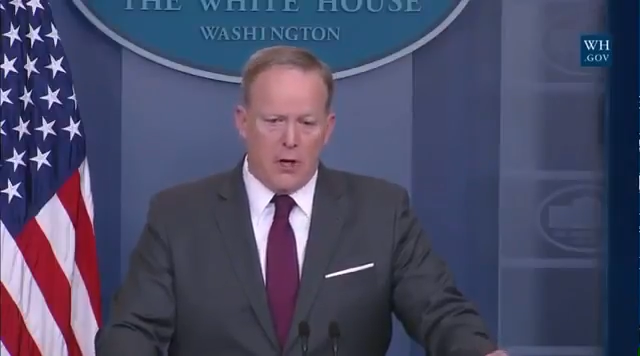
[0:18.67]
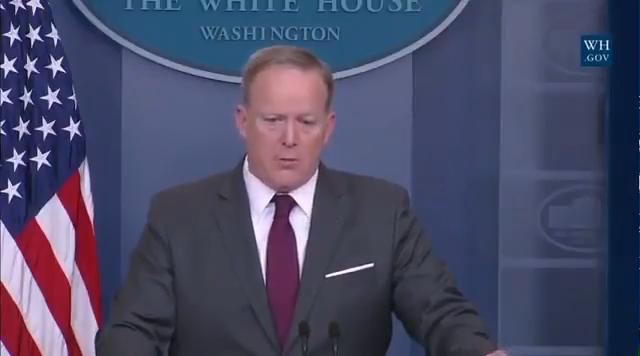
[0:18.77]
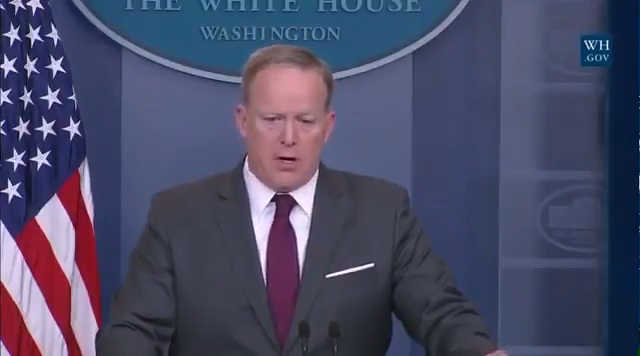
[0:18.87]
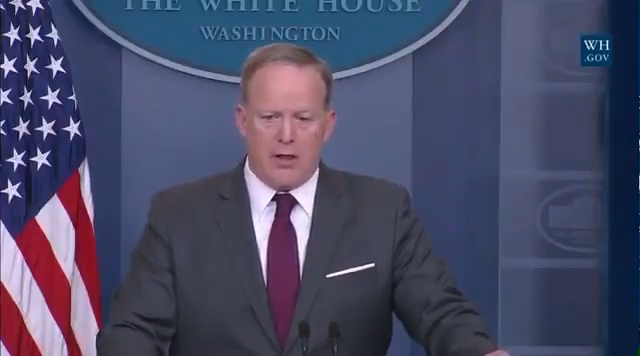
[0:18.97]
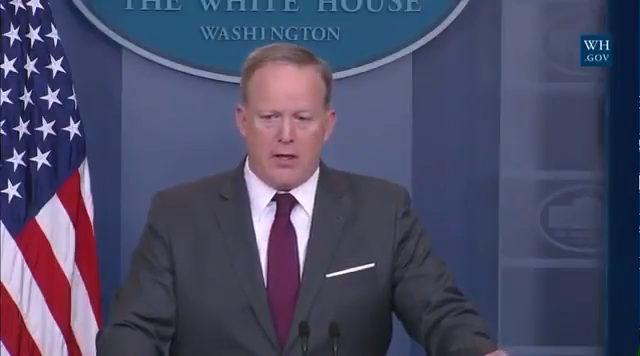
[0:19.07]

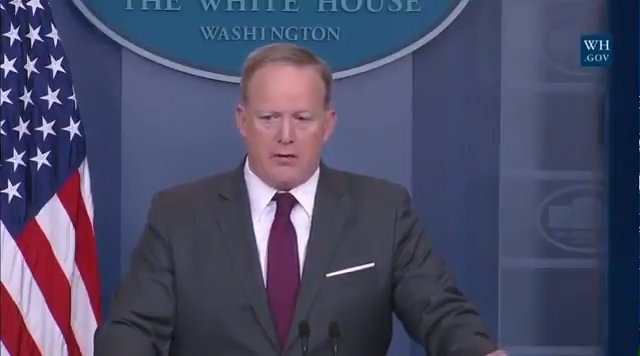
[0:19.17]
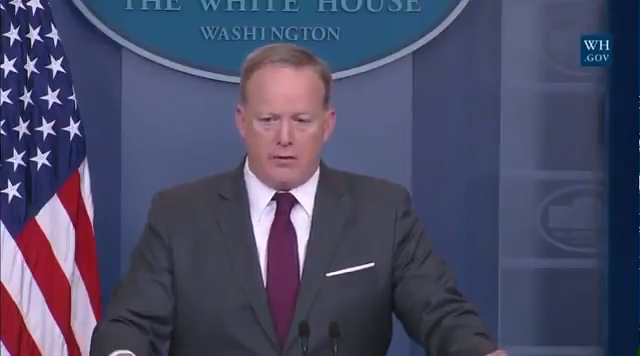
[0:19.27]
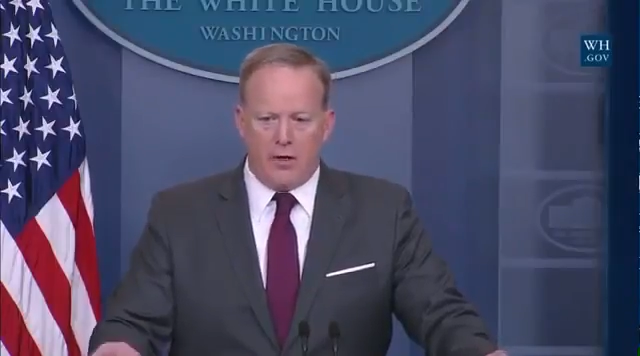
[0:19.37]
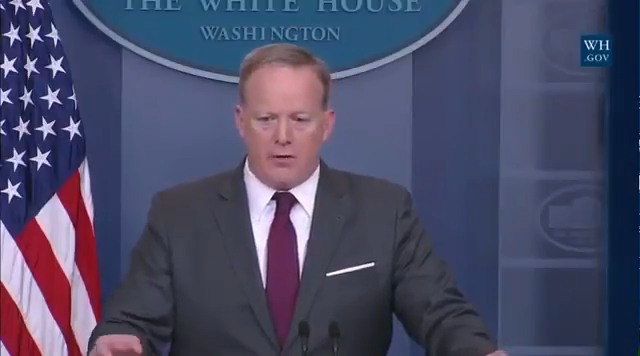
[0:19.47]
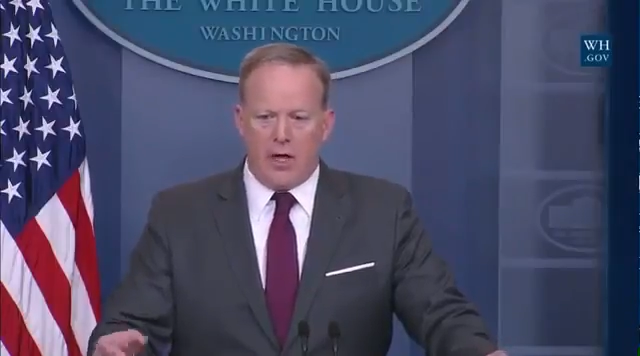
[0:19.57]
But I think
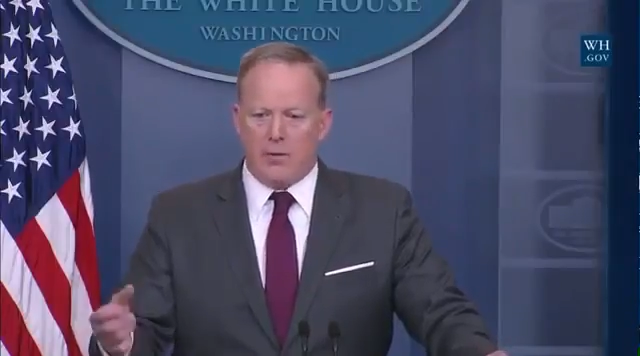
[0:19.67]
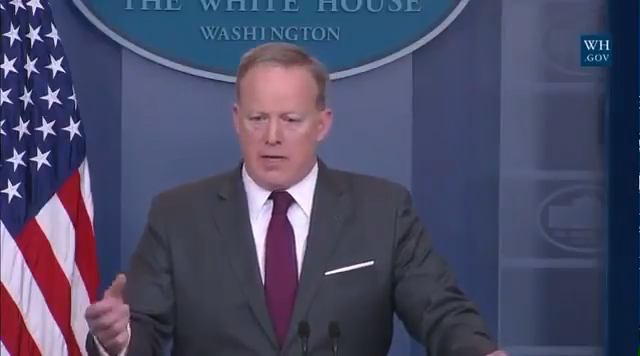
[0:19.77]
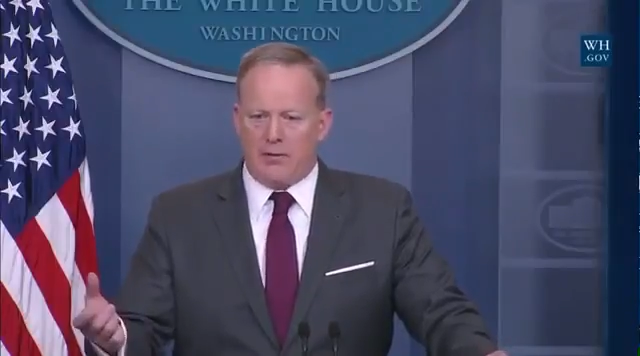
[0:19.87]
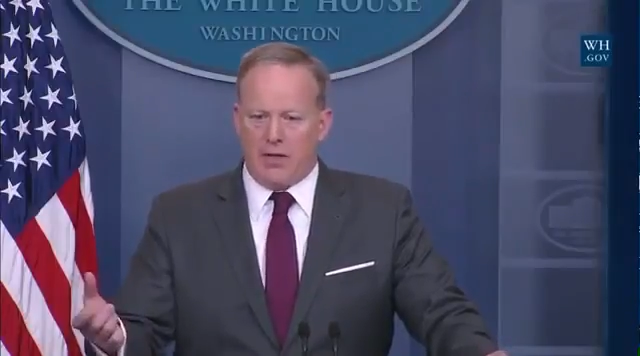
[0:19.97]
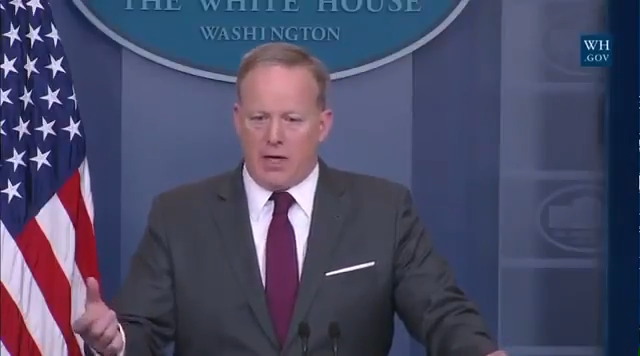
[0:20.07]
it's got to be
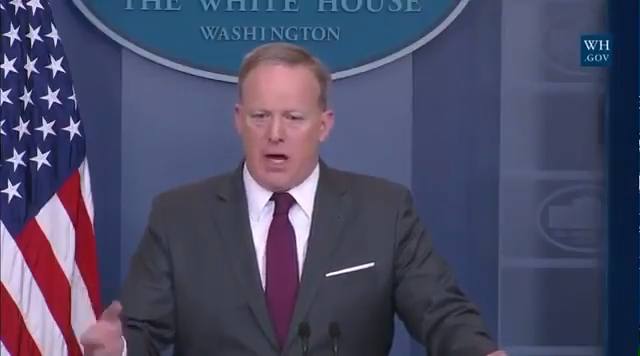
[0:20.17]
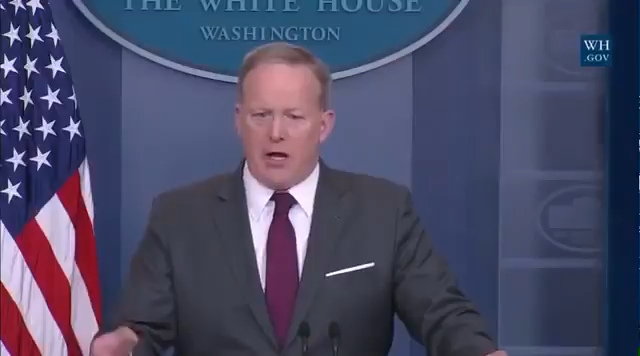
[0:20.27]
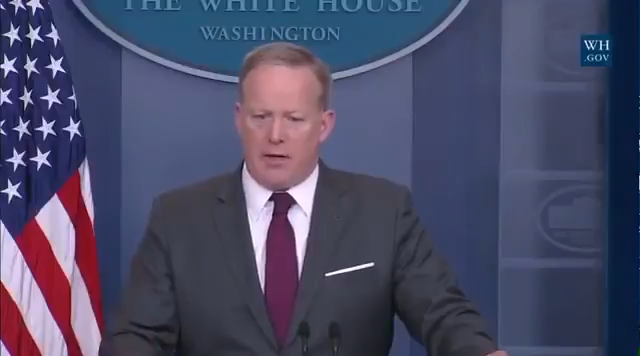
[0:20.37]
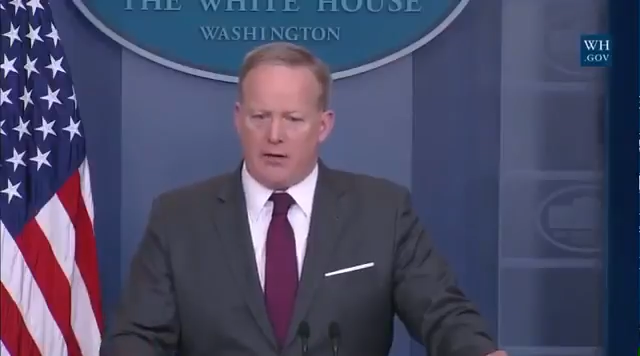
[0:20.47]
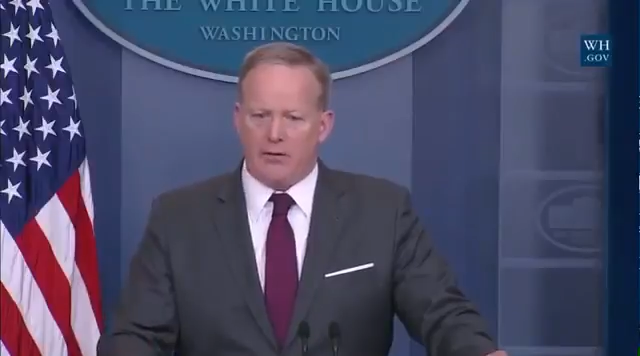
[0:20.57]
kept in
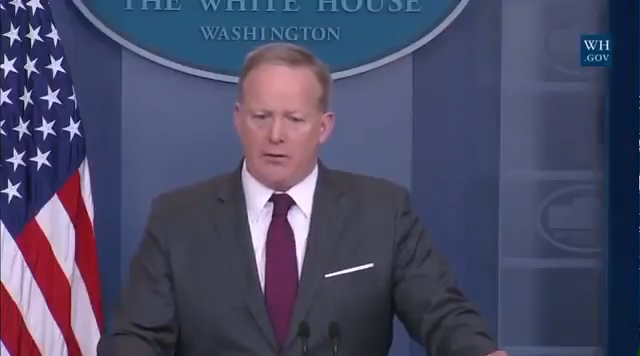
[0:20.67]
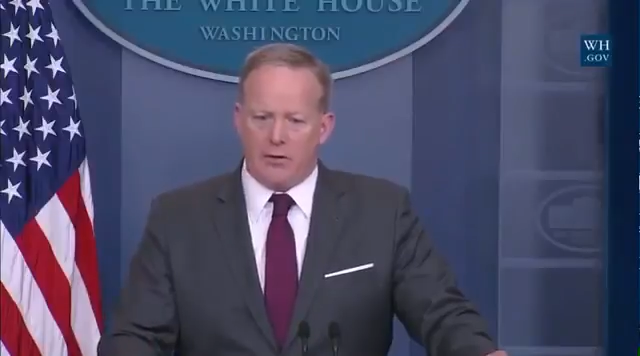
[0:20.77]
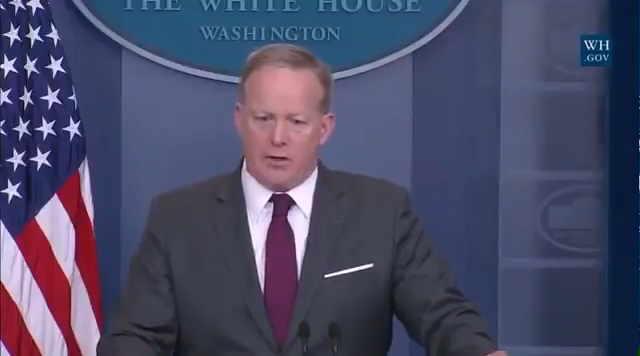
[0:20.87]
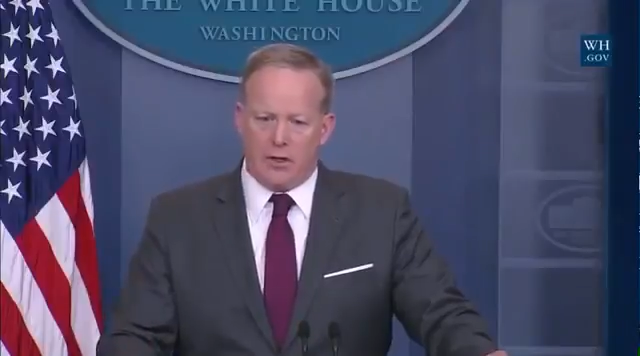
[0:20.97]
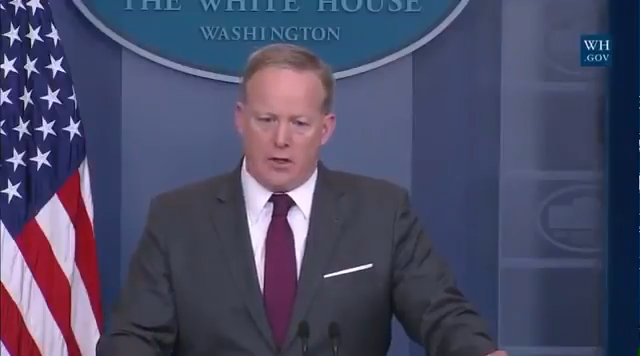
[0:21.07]
context,
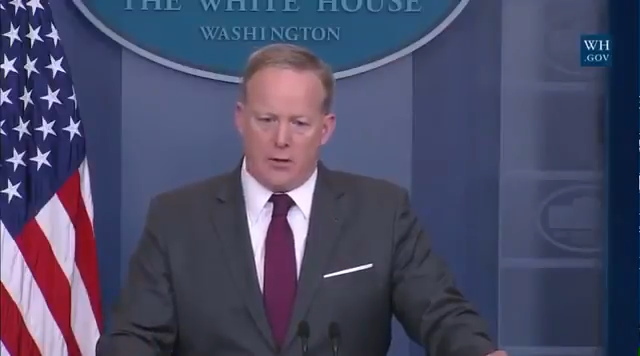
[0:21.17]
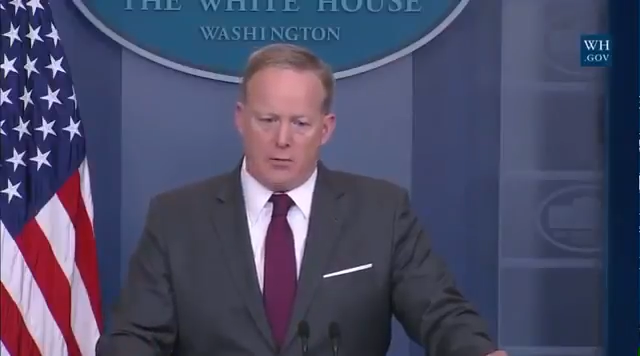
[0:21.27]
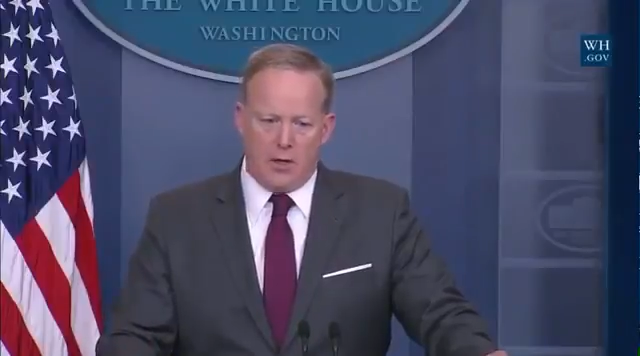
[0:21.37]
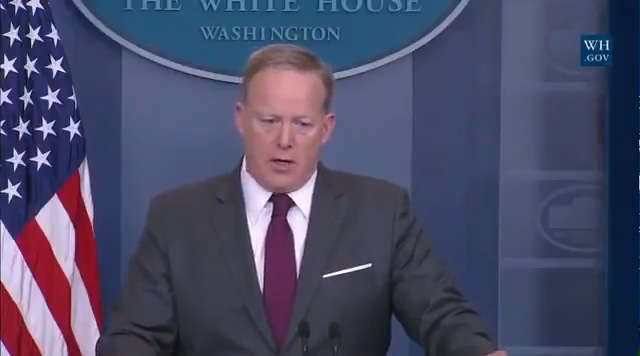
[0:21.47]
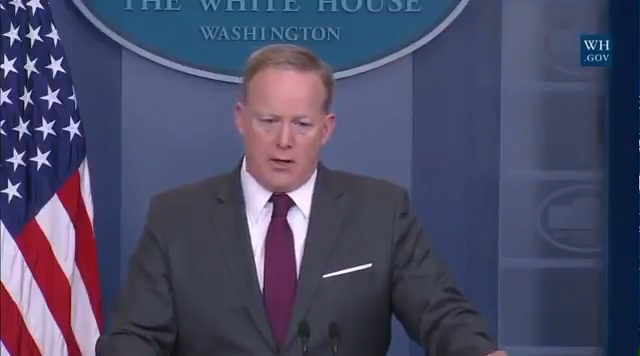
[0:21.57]

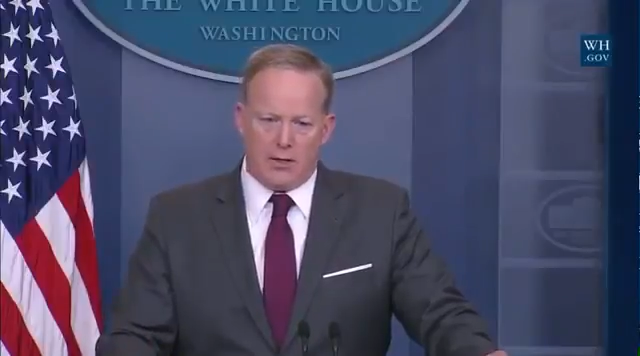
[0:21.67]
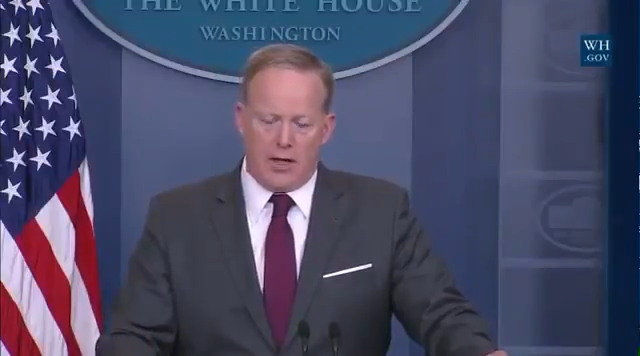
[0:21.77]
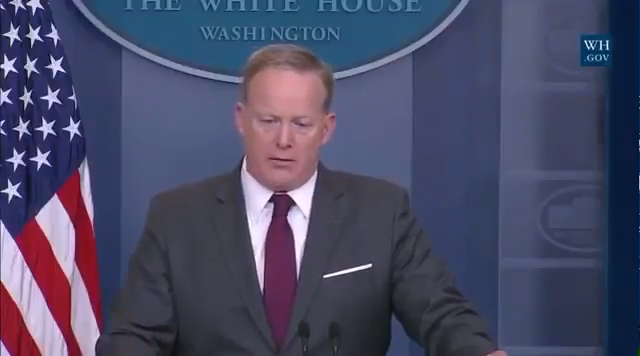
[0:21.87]
and I think